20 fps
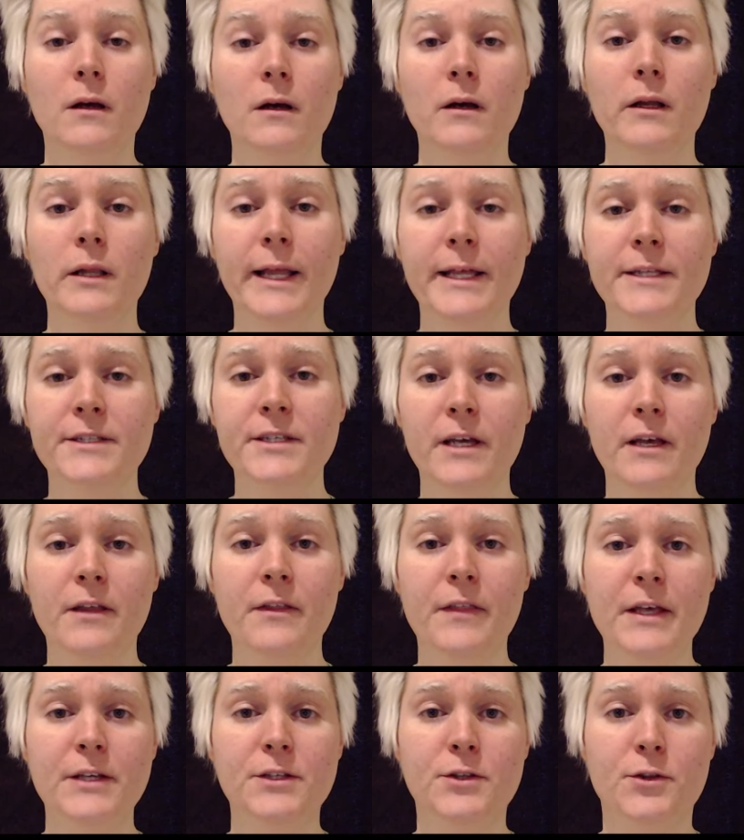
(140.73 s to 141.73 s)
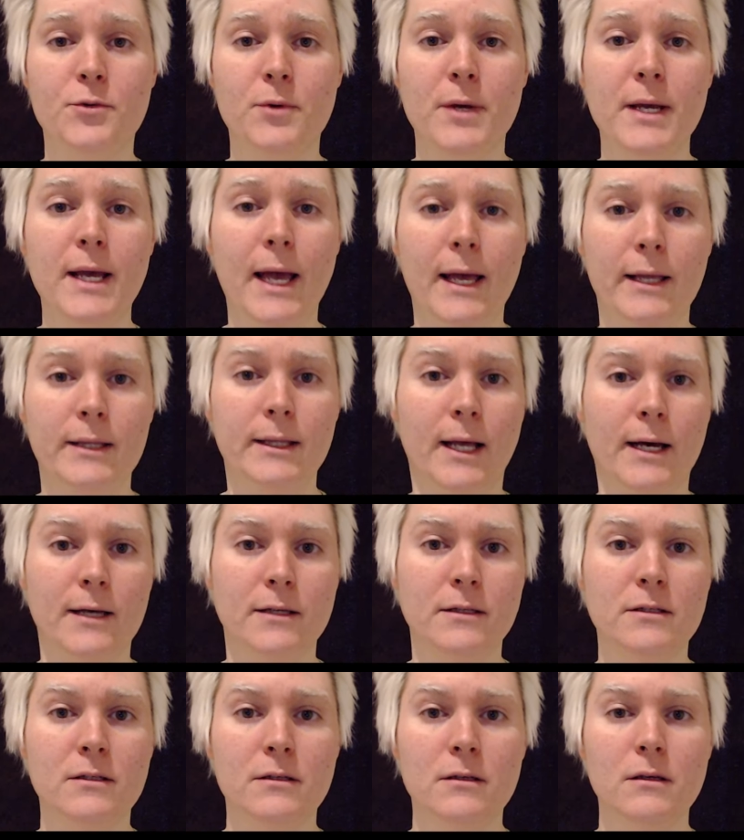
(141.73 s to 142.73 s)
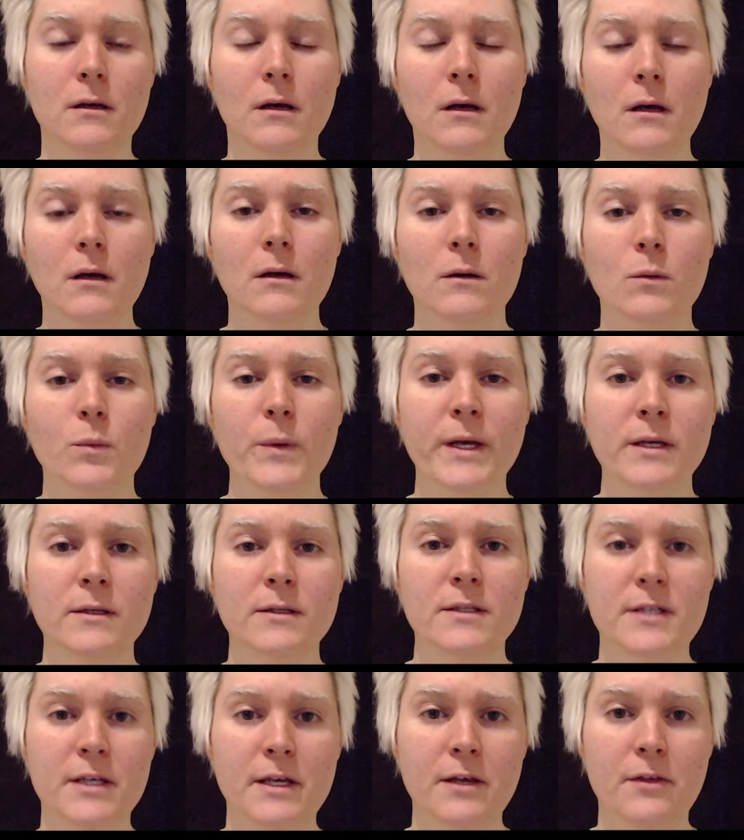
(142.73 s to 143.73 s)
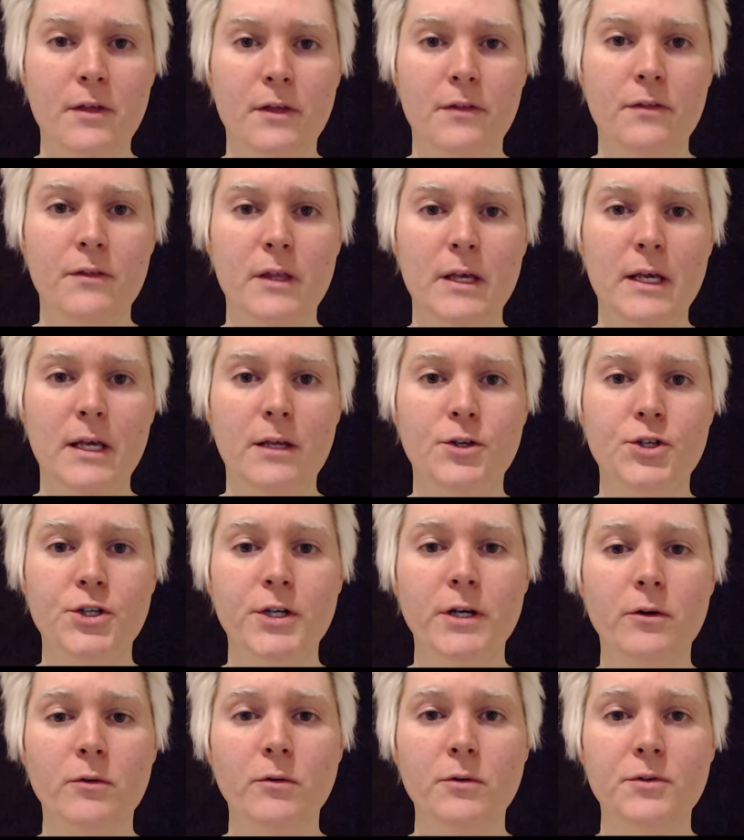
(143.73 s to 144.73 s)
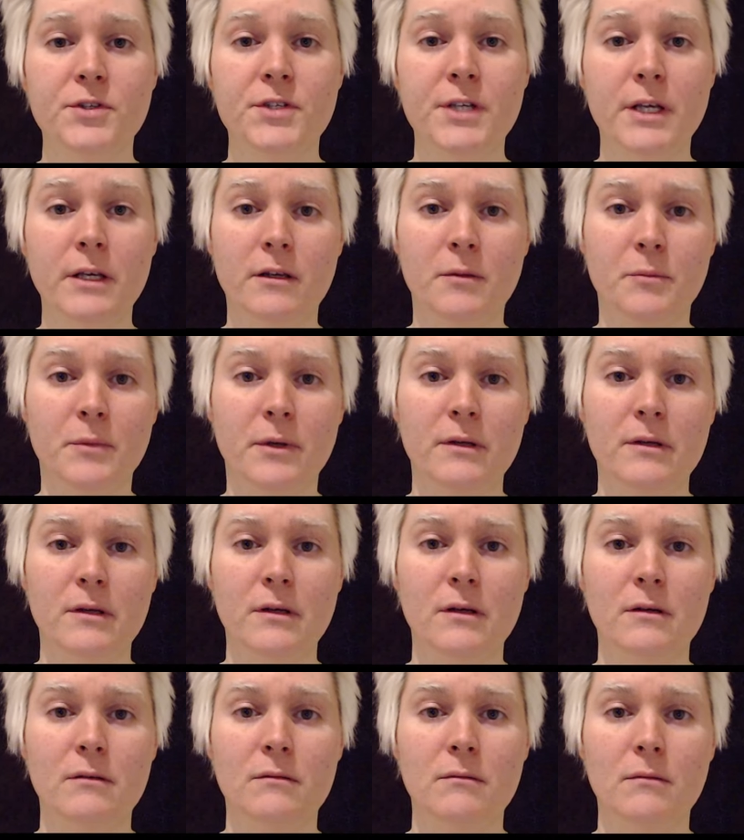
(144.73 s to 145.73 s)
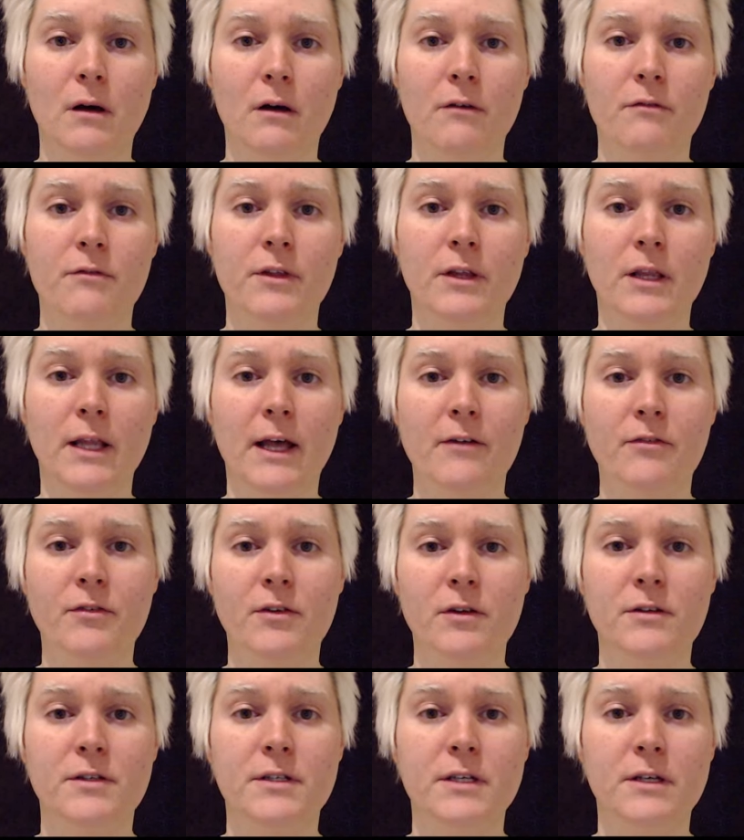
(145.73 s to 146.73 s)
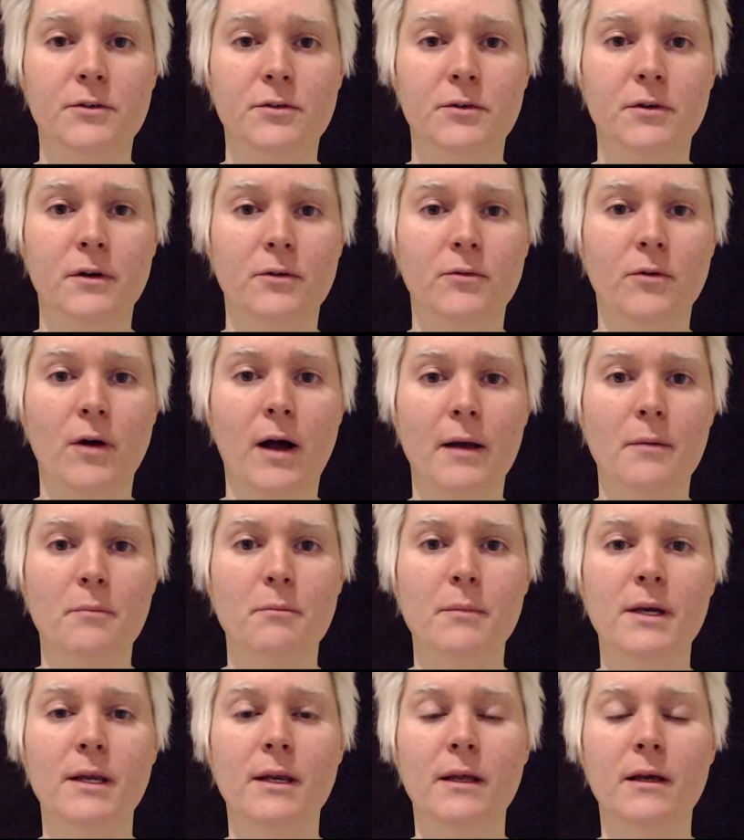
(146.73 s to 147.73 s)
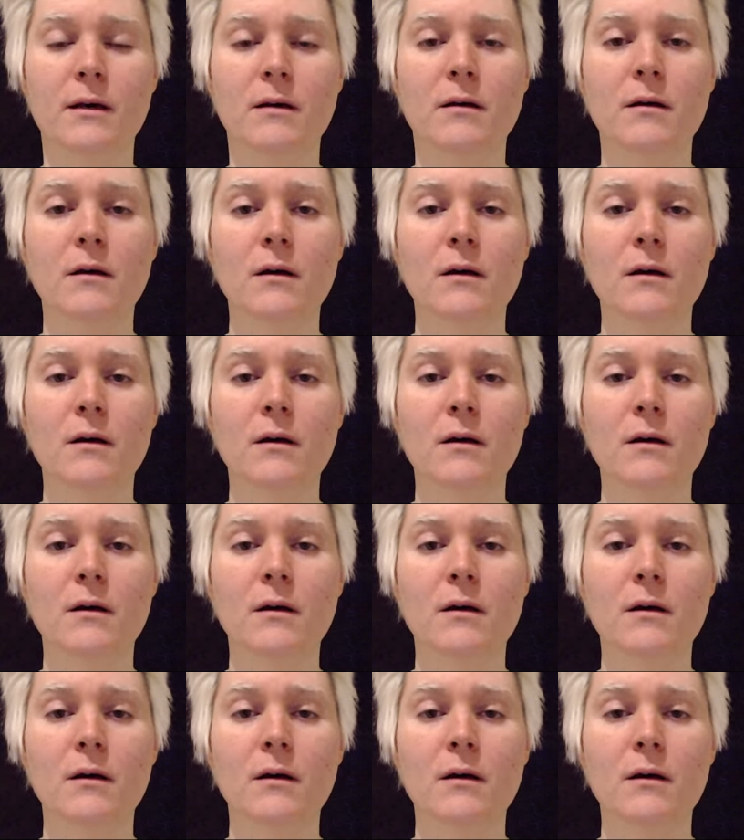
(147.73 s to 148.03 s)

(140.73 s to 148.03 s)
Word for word: Glancing at these three headlines, we can see that the general sentiment of the left, center, and right media